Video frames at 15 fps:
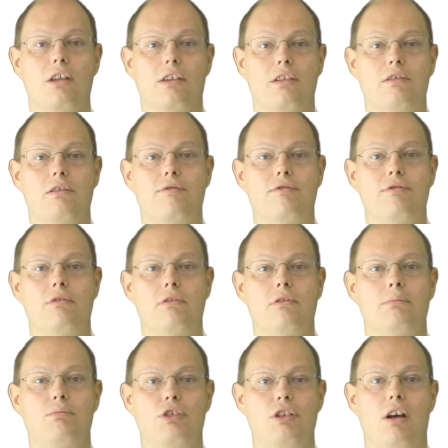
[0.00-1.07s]

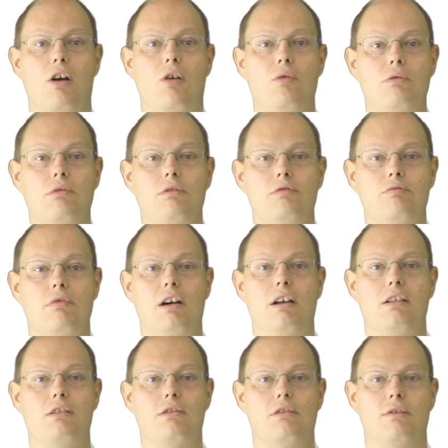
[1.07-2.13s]
Therefore, the old
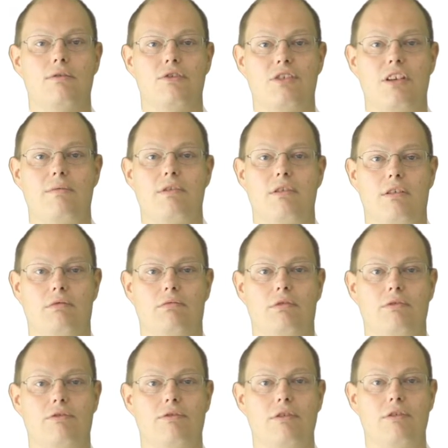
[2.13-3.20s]
value of
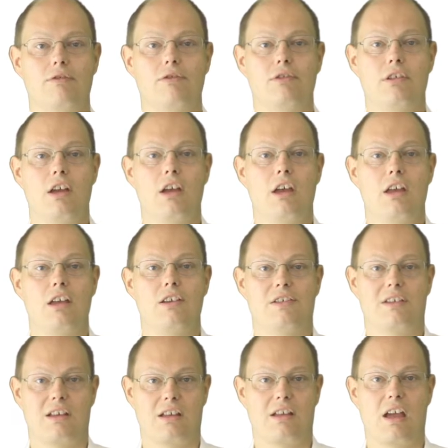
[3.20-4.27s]
750
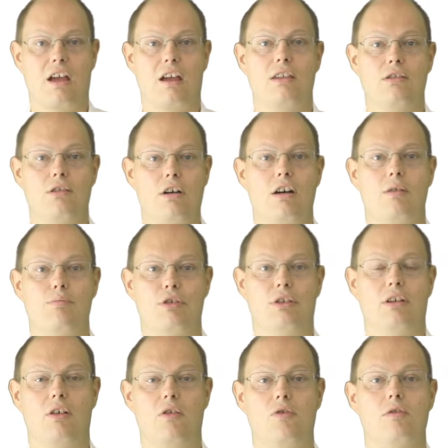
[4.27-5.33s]
is again copied
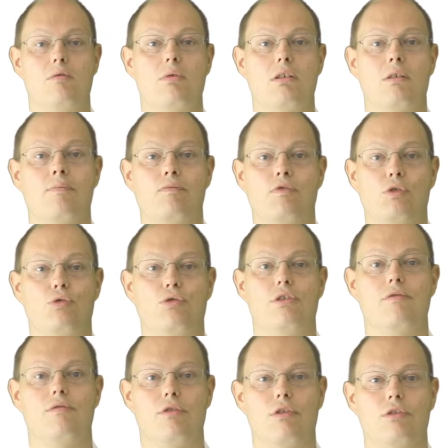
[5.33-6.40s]
over to
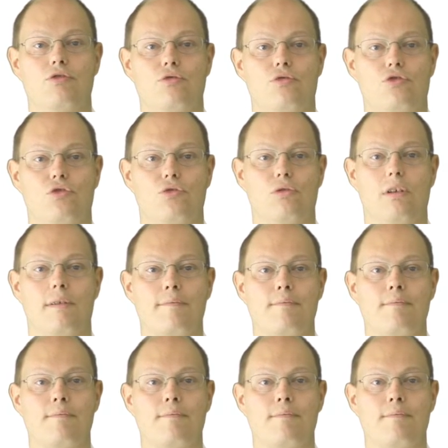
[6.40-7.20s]
the version store.